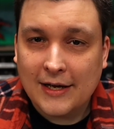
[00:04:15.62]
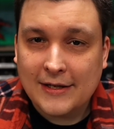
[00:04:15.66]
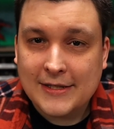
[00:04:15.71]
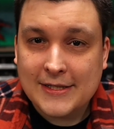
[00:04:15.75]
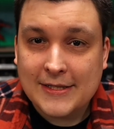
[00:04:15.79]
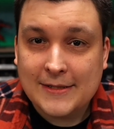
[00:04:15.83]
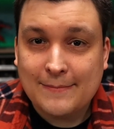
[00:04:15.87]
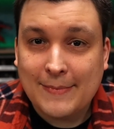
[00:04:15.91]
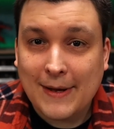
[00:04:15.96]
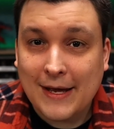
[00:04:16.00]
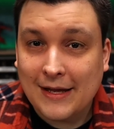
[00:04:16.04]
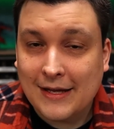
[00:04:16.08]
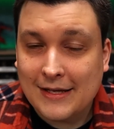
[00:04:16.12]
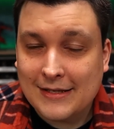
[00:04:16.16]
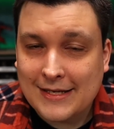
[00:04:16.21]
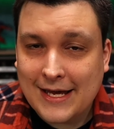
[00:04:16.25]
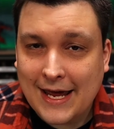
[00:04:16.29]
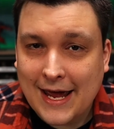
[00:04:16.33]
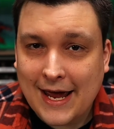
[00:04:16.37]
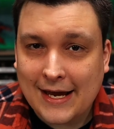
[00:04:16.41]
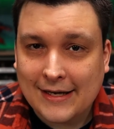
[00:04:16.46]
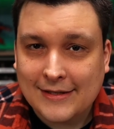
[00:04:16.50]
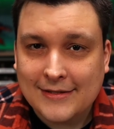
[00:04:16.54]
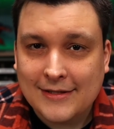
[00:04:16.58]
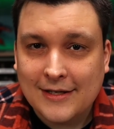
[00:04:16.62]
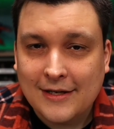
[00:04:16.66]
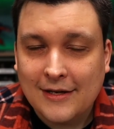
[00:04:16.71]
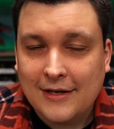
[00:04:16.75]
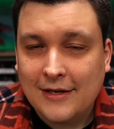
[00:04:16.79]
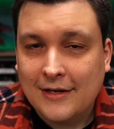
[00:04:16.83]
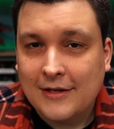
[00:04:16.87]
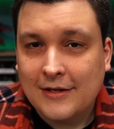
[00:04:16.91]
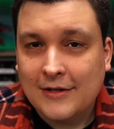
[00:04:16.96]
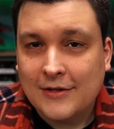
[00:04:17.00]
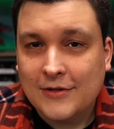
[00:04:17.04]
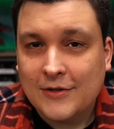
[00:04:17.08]
spell attacks.
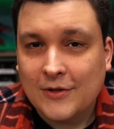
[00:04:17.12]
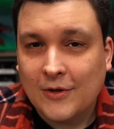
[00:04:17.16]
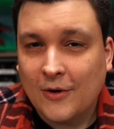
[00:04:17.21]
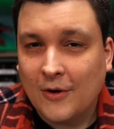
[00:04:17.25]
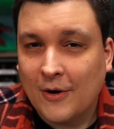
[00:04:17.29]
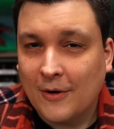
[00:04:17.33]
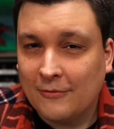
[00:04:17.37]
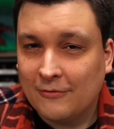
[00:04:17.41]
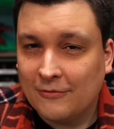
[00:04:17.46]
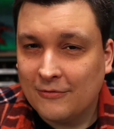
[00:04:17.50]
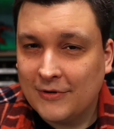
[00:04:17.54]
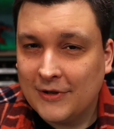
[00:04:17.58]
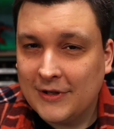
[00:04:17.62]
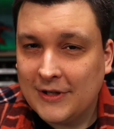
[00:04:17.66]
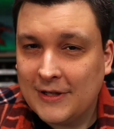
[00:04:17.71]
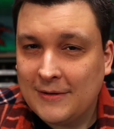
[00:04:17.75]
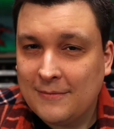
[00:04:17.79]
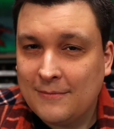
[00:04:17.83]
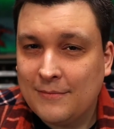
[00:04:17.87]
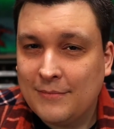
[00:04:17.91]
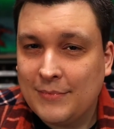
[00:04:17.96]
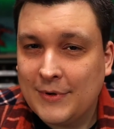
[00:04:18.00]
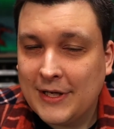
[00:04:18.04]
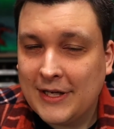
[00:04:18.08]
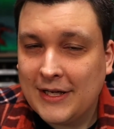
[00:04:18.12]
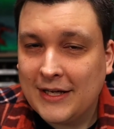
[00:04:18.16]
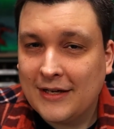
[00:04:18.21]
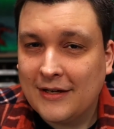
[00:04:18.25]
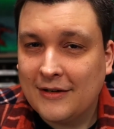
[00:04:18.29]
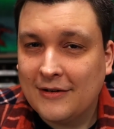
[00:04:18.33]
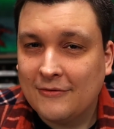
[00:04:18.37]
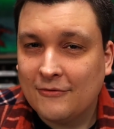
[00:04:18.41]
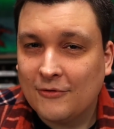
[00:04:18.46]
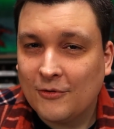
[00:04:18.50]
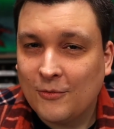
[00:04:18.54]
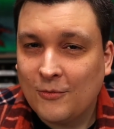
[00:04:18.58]
So a really
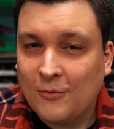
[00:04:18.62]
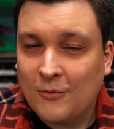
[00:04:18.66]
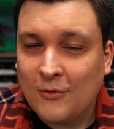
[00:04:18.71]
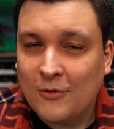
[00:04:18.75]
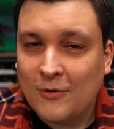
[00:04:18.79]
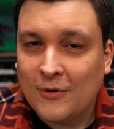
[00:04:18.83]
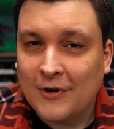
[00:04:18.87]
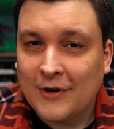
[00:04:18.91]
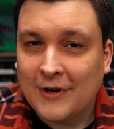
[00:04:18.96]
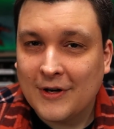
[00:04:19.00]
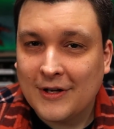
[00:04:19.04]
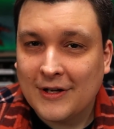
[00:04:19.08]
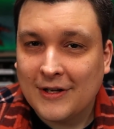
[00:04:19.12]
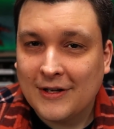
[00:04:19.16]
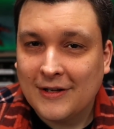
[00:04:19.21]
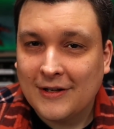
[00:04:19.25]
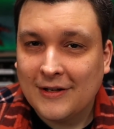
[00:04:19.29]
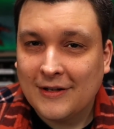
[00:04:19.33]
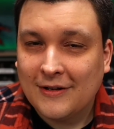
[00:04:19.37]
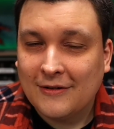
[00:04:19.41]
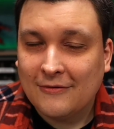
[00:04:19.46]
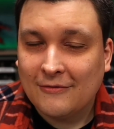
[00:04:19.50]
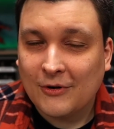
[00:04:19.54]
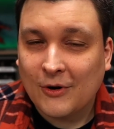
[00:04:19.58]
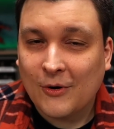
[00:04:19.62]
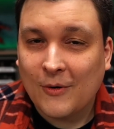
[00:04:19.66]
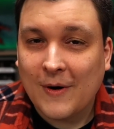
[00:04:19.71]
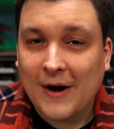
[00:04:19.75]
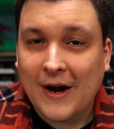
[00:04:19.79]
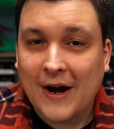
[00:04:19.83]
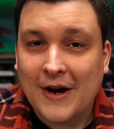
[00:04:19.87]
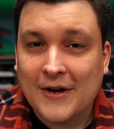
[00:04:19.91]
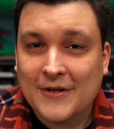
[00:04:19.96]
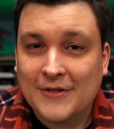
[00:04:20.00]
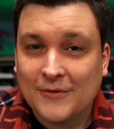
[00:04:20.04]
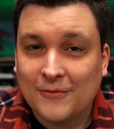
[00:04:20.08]
big reward
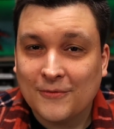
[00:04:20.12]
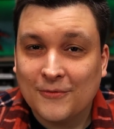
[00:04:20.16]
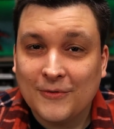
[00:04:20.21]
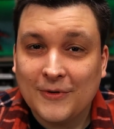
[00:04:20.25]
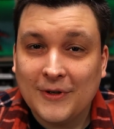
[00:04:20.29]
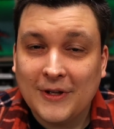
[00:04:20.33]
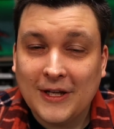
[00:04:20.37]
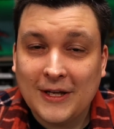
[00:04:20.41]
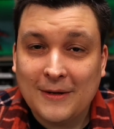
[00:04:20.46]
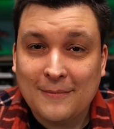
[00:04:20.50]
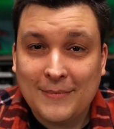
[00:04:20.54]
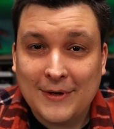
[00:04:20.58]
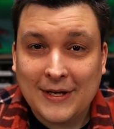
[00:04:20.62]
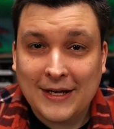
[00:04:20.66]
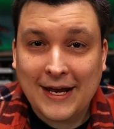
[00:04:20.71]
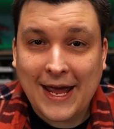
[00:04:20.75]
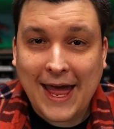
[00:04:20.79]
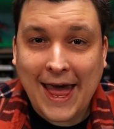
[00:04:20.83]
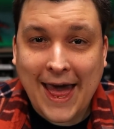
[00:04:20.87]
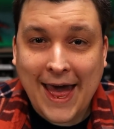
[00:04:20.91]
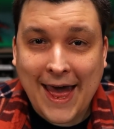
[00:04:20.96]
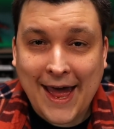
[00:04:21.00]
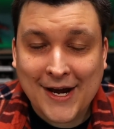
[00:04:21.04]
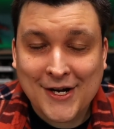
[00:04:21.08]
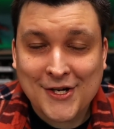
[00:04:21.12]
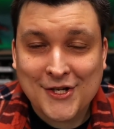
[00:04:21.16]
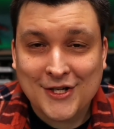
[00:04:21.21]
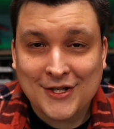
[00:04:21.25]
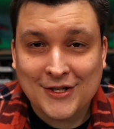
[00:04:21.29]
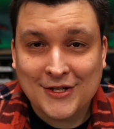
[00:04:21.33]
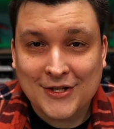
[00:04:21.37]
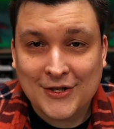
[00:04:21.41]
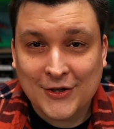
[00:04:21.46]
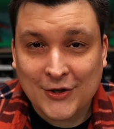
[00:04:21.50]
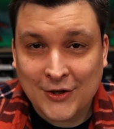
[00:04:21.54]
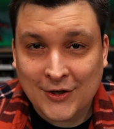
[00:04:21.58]
requires a really big
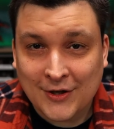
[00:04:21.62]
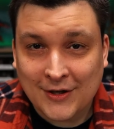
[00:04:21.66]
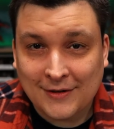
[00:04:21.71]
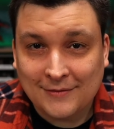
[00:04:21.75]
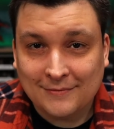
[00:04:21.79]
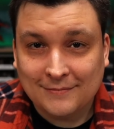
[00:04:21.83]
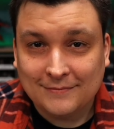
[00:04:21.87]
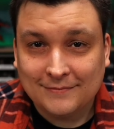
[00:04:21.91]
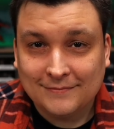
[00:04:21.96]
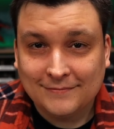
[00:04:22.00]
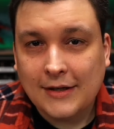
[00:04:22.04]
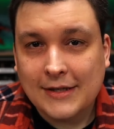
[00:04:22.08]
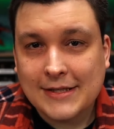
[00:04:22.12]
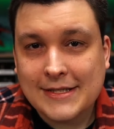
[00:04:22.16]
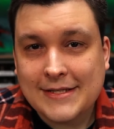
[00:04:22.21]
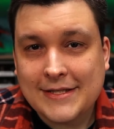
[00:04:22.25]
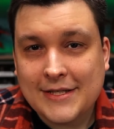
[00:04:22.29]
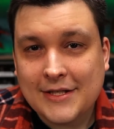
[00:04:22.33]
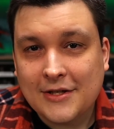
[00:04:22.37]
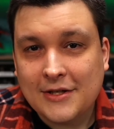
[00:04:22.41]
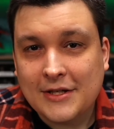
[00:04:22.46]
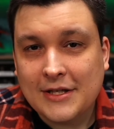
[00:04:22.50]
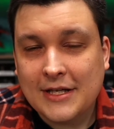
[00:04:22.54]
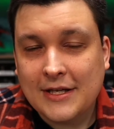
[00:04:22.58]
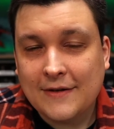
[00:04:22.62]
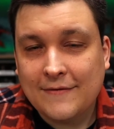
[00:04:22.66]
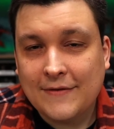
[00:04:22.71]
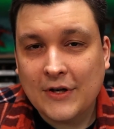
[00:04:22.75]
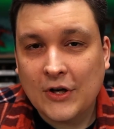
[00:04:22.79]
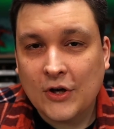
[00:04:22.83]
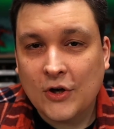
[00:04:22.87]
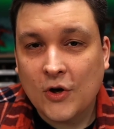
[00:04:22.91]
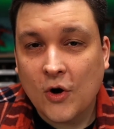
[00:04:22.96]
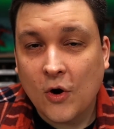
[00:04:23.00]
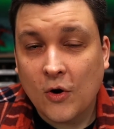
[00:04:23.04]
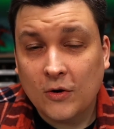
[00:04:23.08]
action to earn it. Consider
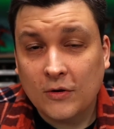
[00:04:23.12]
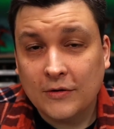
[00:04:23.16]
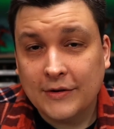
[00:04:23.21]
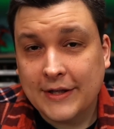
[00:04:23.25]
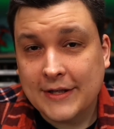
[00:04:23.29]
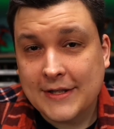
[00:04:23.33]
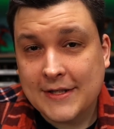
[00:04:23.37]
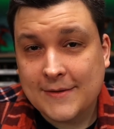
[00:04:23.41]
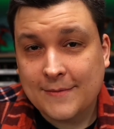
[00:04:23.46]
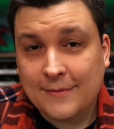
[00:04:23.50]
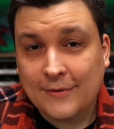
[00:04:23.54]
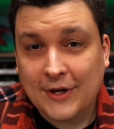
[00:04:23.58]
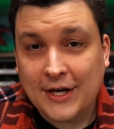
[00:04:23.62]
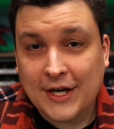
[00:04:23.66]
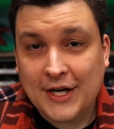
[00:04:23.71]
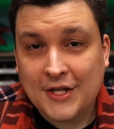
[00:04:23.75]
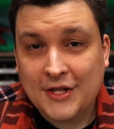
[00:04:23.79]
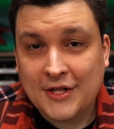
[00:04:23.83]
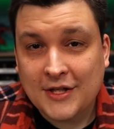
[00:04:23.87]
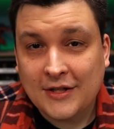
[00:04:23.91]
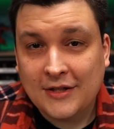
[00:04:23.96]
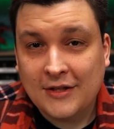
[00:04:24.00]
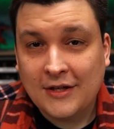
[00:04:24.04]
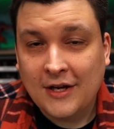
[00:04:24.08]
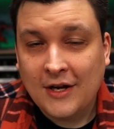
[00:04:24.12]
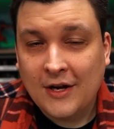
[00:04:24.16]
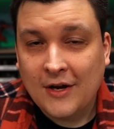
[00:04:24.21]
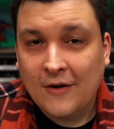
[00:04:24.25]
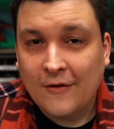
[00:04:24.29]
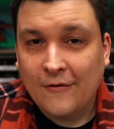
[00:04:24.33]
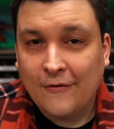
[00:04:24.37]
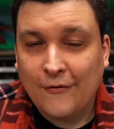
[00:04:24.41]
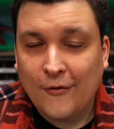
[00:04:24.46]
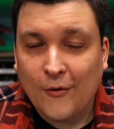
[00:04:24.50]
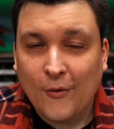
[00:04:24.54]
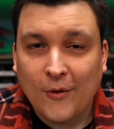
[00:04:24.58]
giving gold inspiration
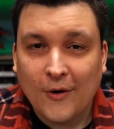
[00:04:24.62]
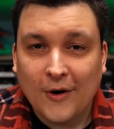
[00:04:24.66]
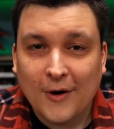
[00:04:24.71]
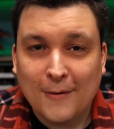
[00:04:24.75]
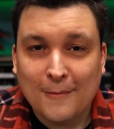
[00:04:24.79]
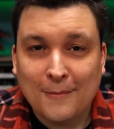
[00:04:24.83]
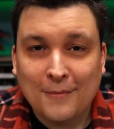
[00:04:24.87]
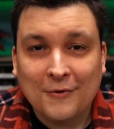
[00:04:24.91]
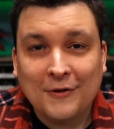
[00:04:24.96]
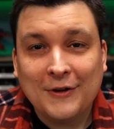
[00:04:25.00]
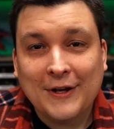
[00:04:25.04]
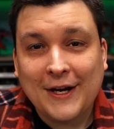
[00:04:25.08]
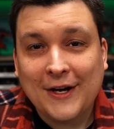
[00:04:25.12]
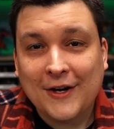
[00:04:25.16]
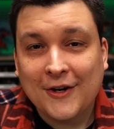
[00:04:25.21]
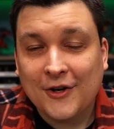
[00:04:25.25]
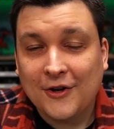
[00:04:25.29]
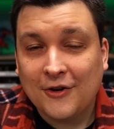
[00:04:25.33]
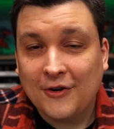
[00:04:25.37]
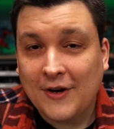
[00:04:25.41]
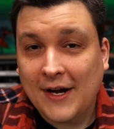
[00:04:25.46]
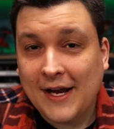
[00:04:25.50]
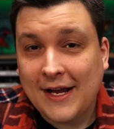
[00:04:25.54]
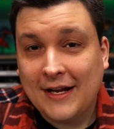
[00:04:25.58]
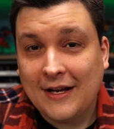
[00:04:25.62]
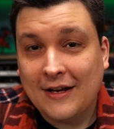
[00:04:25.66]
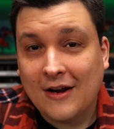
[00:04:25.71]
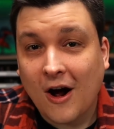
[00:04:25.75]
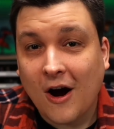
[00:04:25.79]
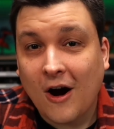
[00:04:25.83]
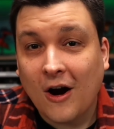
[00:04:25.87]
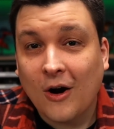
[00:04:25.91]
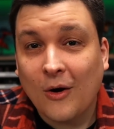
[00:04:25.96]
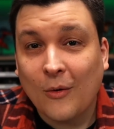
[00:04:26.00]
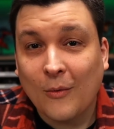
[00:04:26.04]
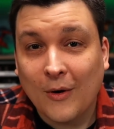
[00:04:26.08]
for player-created
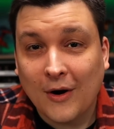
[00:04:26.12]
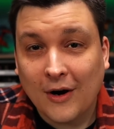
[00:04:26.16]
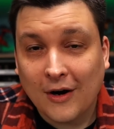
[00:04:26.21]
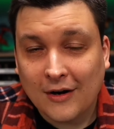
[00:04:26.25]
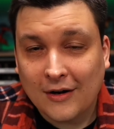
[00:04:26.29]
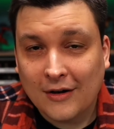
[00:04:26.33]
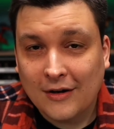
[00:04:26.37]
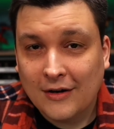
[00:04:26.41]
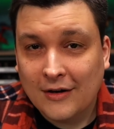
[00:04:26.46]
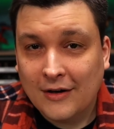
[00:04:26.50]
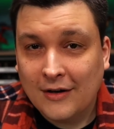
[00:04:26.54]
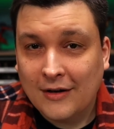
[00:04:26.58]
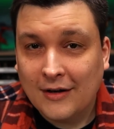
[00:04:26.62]
artwork,